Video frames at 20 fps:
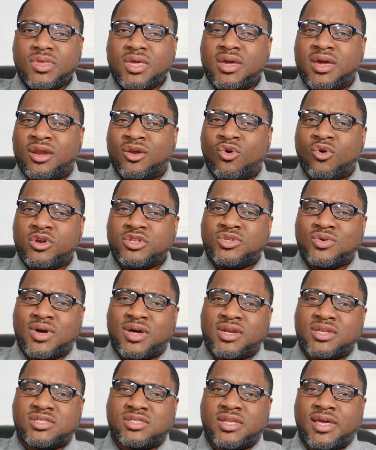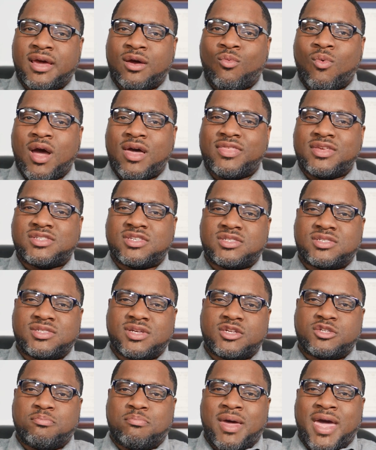In order to understand why this is
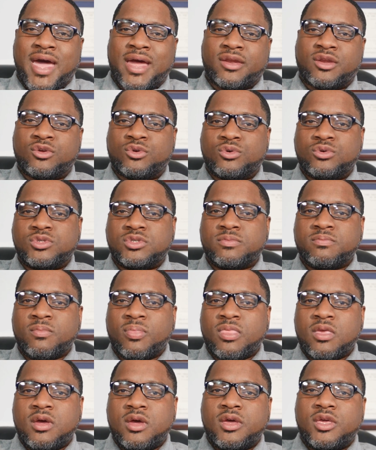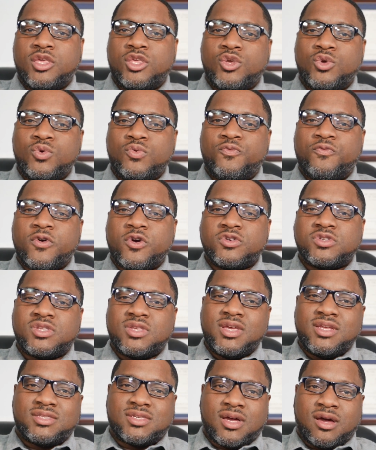such bad news, you first
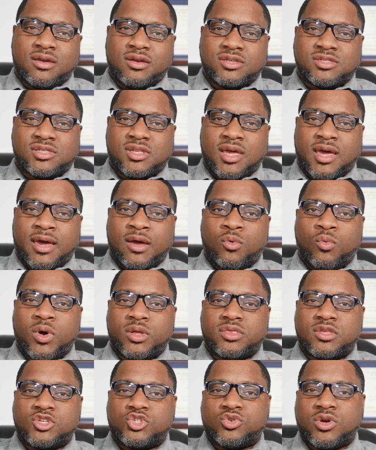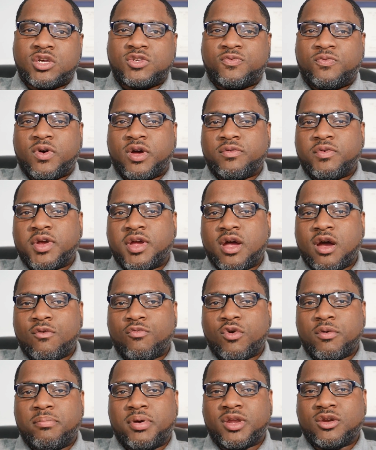need to understand what the trust fund
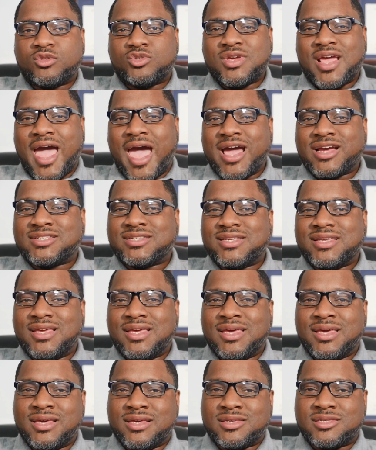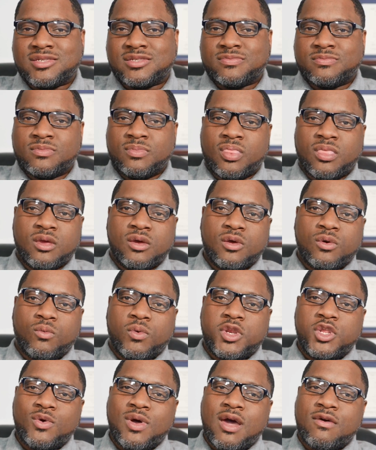recovery penalty actually is.
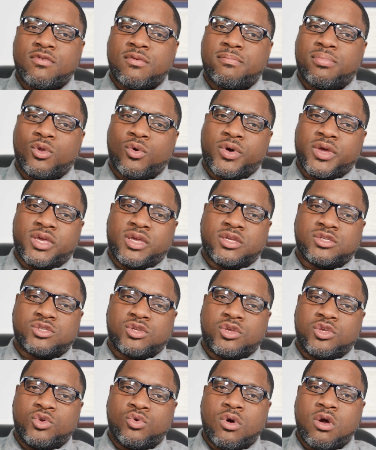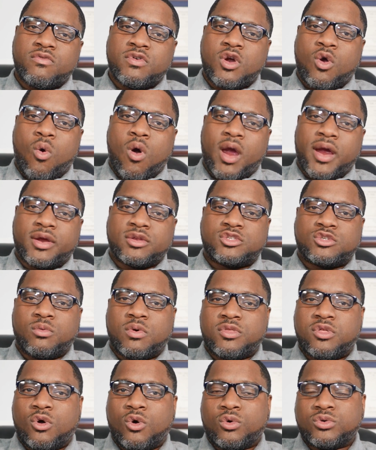When you have employees, you are required to
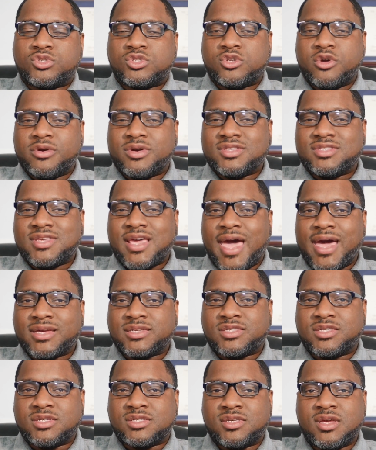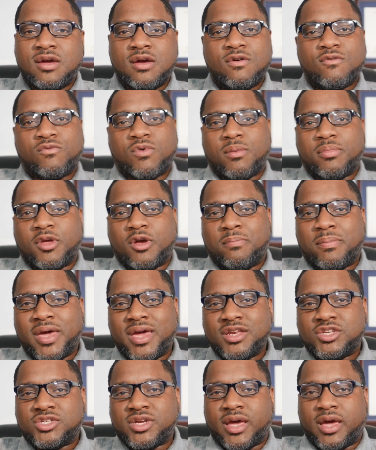withhold certain taxes from their
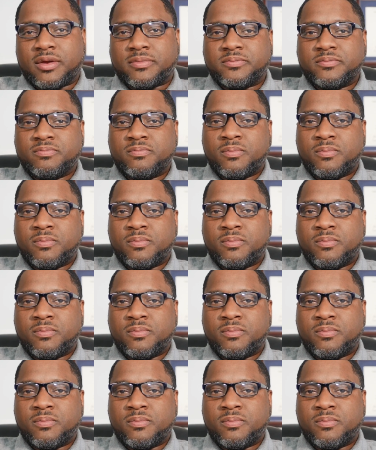paycheck.